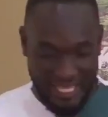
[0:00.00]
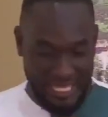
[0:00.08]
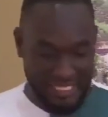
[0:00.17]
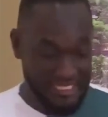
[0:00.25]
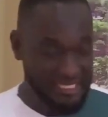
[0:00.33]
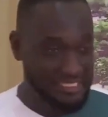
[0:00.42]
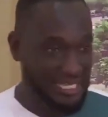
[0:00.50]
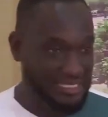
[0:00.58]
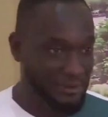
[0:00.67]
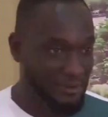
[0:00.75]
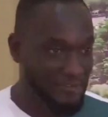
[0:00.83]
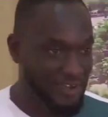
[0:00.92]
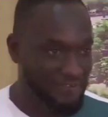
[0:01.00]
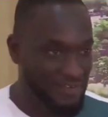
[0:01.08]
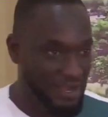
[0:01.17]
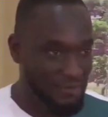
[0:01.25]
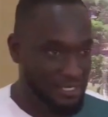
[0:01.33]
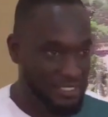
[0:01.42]
And these are some of our
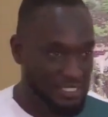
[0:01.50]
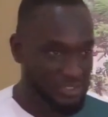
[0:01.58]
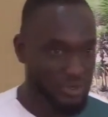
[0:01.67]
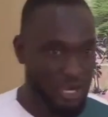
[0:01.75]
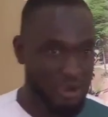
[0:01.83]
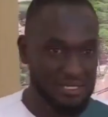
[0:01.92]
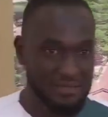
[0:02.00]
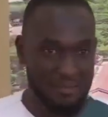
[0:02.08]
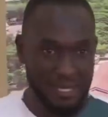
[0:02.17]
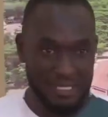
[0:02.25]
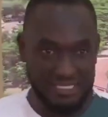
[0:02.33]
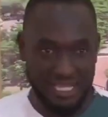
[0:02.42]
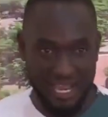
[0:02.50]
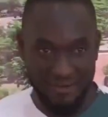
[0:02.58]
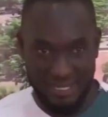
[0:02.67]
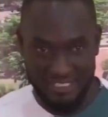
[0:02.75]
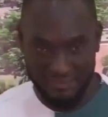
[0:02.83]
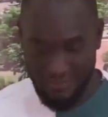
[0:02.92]
farm managers who currently manage our
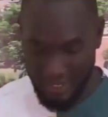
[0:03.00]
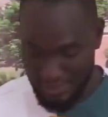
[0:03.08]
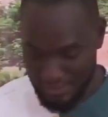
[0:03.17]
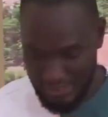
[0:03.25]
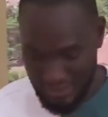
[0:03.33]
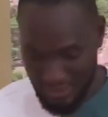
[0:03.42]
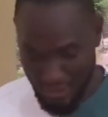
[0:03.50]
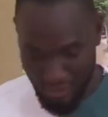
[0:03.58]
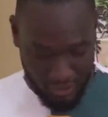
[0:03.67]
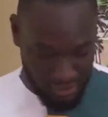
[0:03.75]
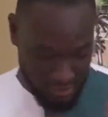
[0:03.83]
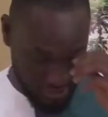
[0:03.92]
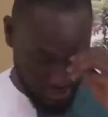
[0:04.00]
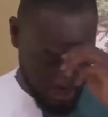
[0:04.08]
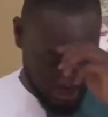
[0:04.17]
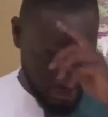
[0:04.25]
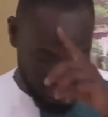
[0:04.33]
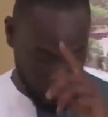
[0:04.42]
rice farms in
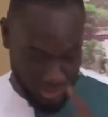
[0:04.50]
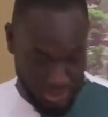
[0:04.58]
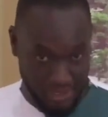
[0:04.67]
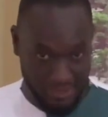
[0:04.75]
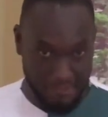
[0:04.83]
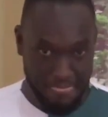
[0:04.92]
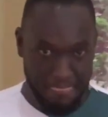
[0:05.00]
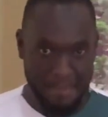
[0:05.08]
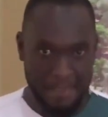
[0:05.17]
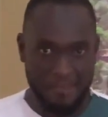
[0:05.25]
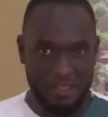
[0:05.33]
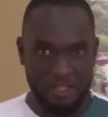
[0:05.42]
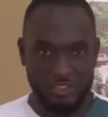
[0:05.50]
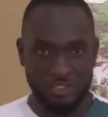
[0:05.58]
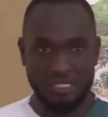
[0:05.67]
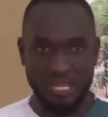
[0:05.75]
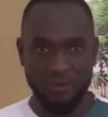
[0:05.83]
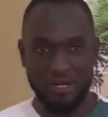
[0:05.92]
Asuchari. So
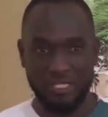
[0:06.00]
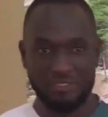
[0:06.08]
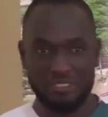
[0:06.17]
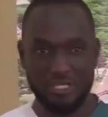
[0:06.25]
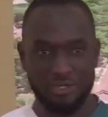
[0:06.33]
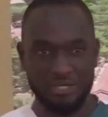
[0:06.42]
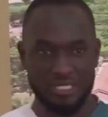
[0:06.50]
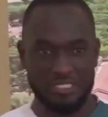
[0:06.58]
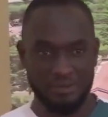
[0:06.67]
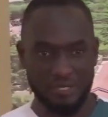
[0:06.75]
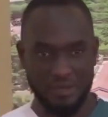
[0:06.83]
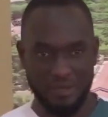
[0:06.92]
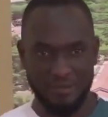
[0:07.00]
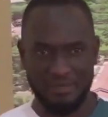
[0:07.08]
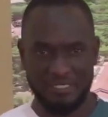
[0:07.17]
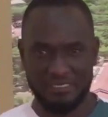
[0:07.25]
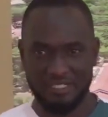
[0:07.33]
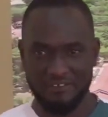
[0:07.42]
today I wanted to tell you a little bit about
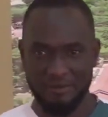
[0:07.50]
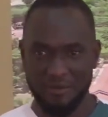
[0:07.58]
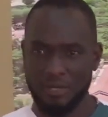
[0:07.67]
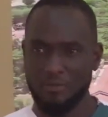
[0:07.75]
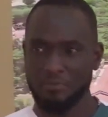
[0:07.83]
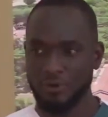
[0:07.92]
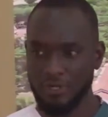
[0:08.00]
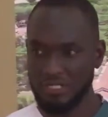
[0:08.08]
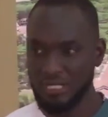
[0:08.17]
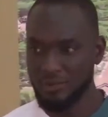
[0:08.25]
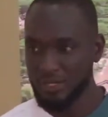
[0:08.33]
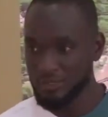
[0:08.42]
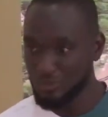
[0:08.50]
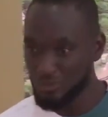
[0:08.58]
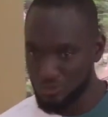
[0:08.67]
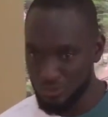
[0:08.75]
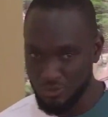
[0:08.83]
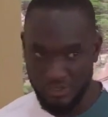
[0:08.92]
myself, but more importantly, I wanted to do
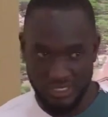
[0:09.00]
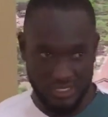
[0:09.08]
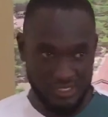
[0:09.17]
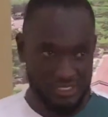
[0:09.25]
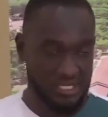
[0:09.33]
two things.